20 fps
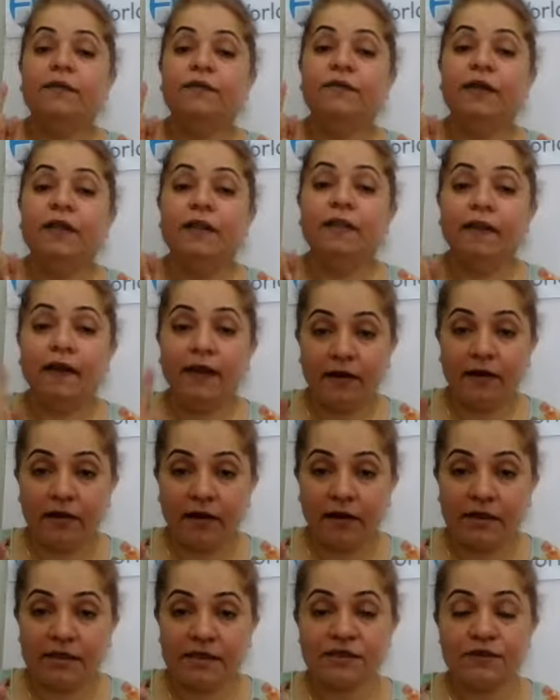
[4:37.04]
The
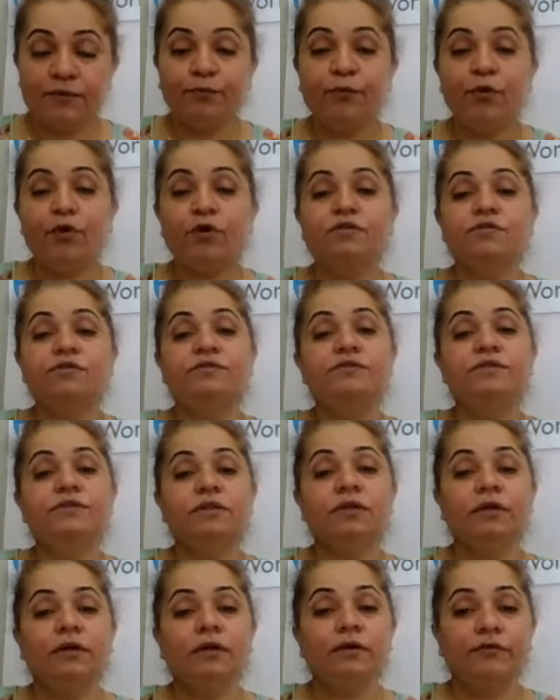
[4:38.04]
letter is important.
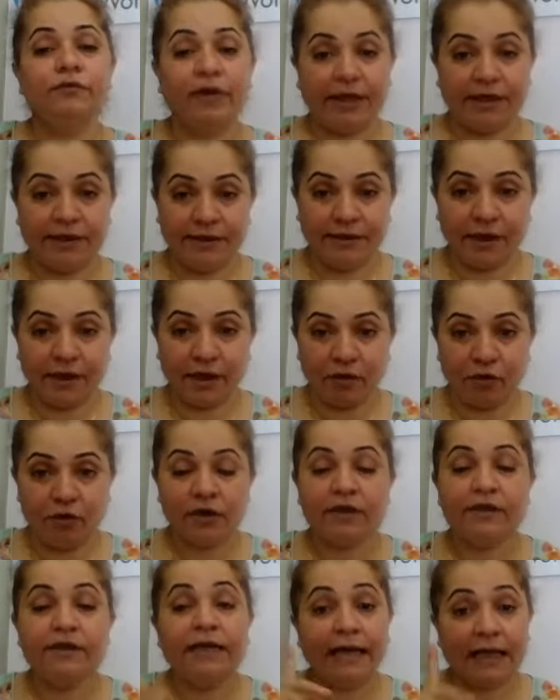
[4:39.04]
Right now,
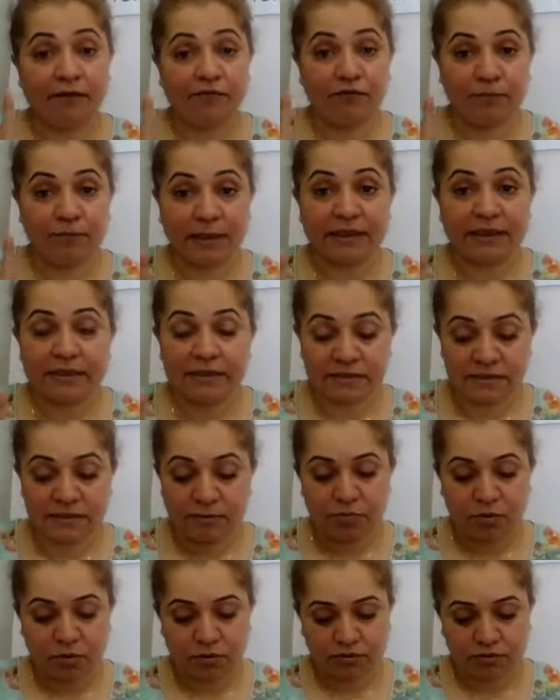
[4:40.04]
okay, the alphabet is
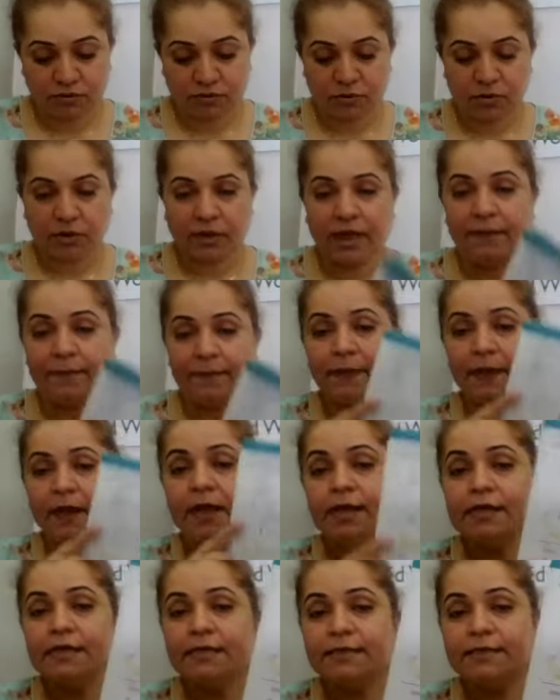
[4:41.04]
important, okay?
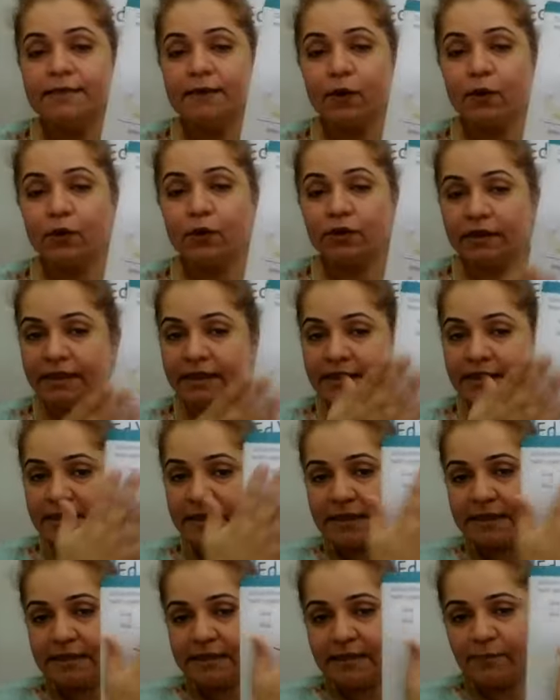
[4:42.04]
So
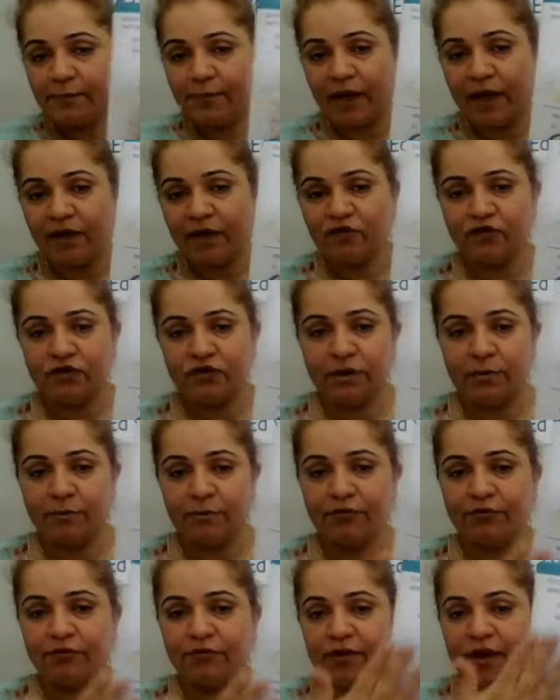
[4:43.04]
this is the page
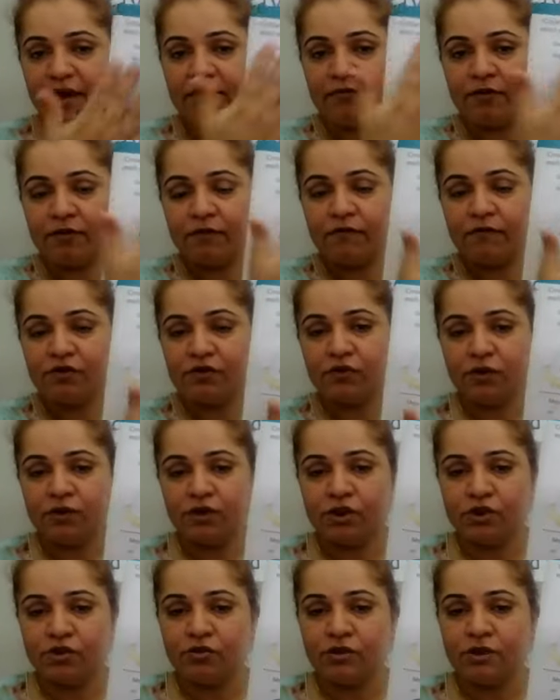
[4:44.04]
number five, which we're going
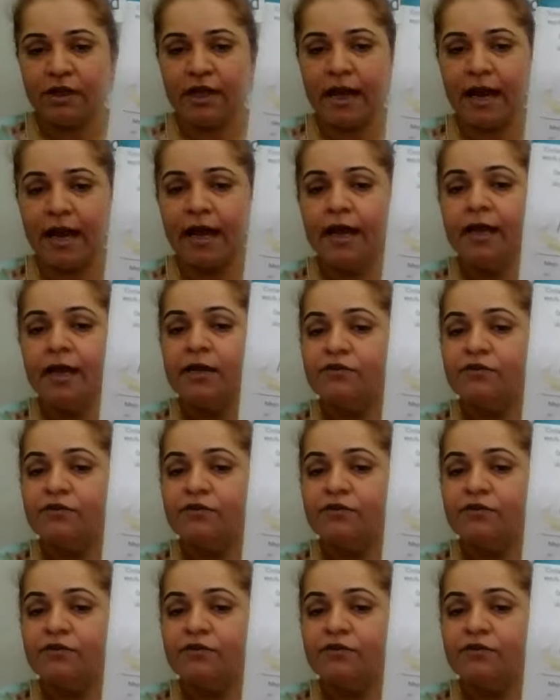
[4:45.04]
to do today.